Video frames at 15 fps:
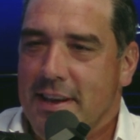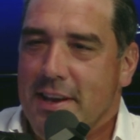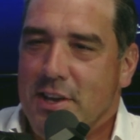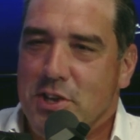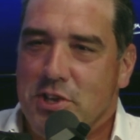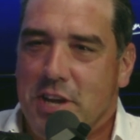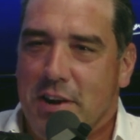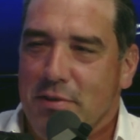
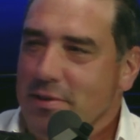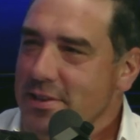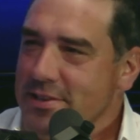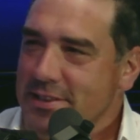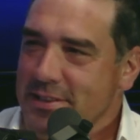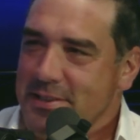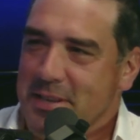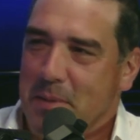
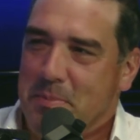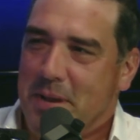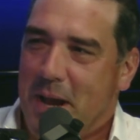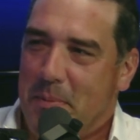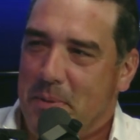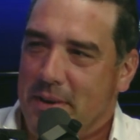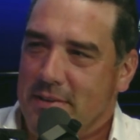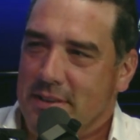Generalist in some
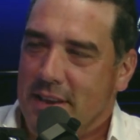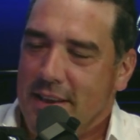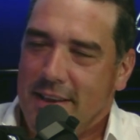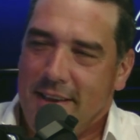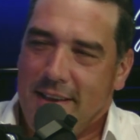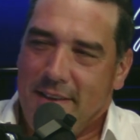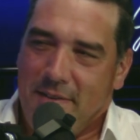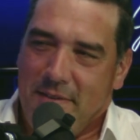topics,
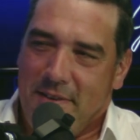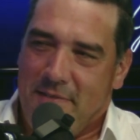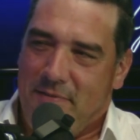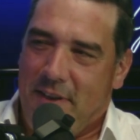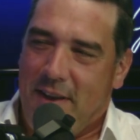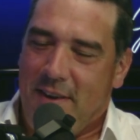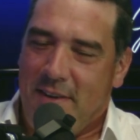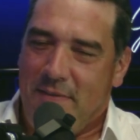
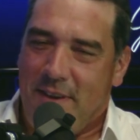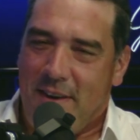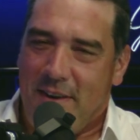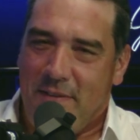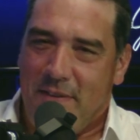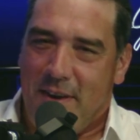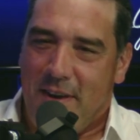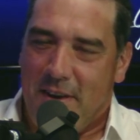very, very,
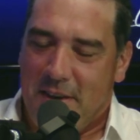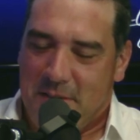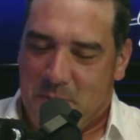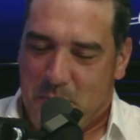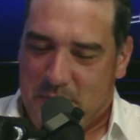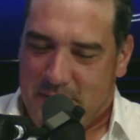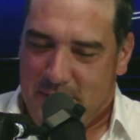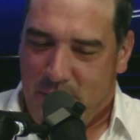very
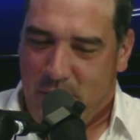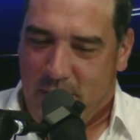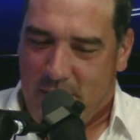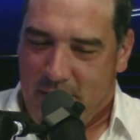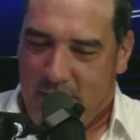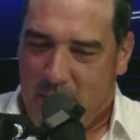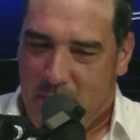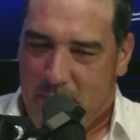
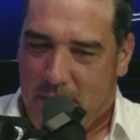specifically